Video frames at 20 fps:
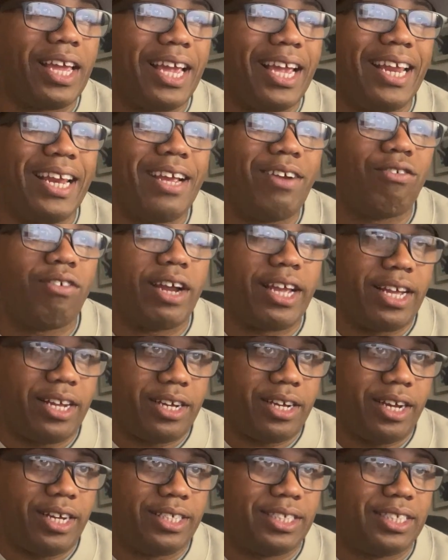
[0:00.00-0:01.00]
any rate
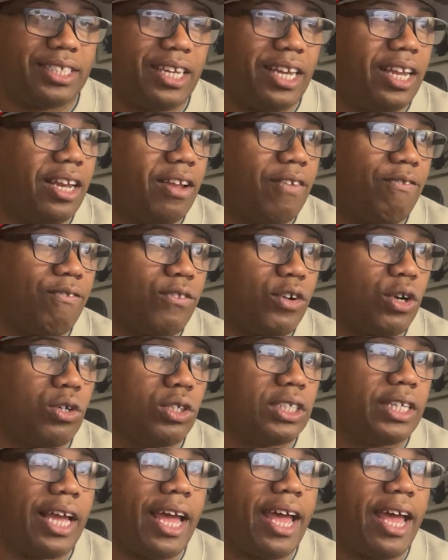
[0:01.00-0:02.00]
cuts in the
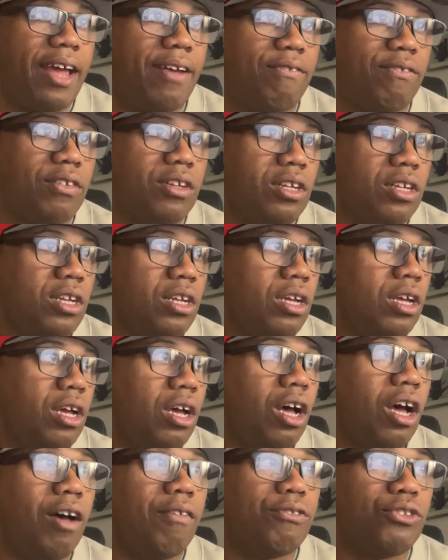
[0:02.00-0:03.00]
first half
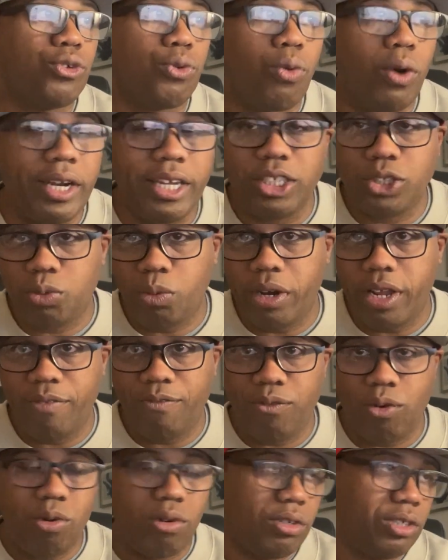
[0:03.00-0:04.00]
of
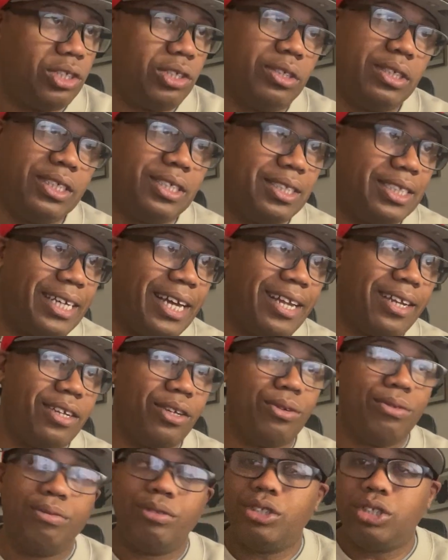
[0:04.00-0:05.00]
2024. So they're telling
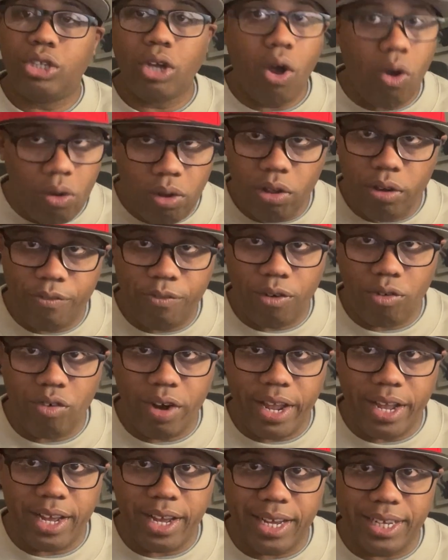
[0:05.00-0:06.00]
you, don't look for
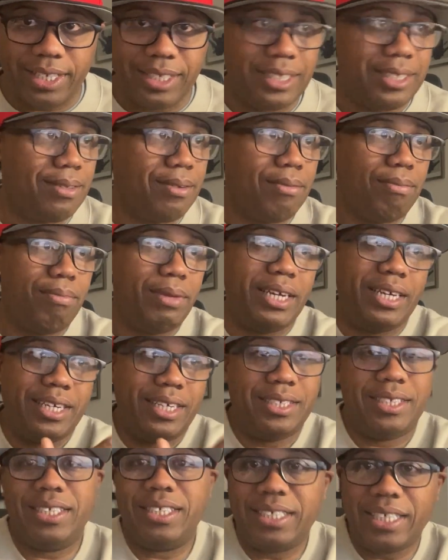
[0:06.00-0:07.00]
rate cuts
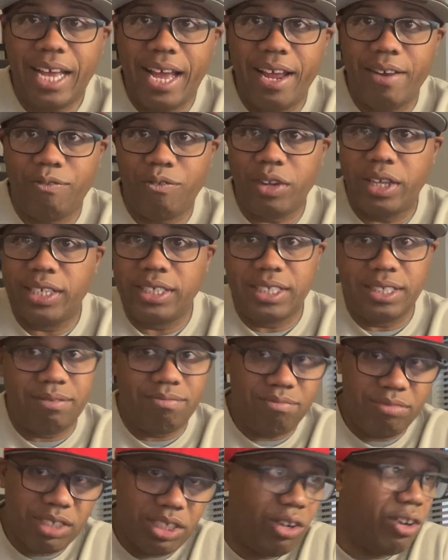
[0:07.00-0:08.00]
because of this high
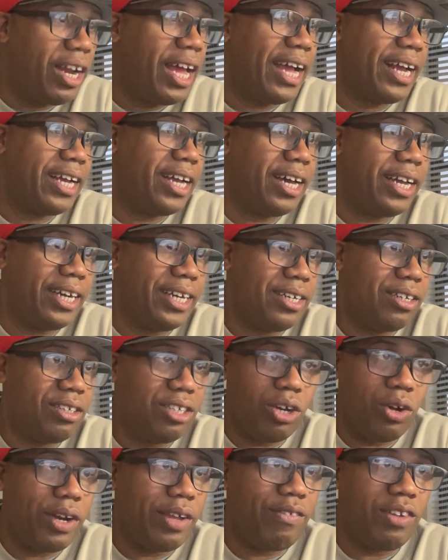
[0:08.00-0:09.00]
inflation. They're not cutting.
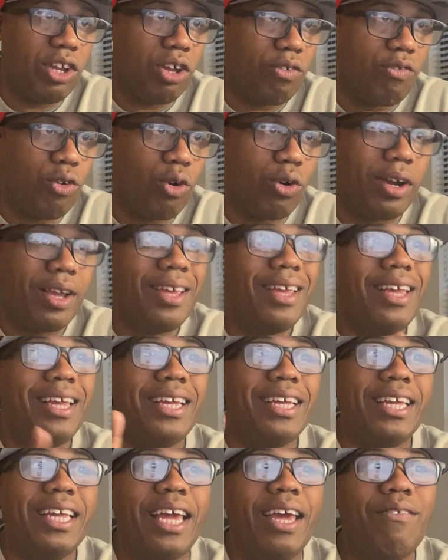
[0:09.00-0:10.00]
Don't even look for
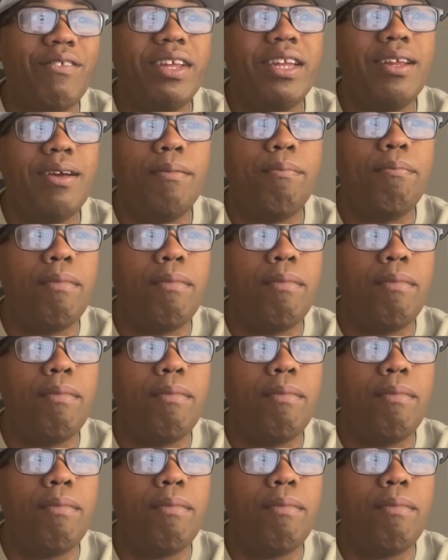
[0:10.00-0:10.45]
it. Given the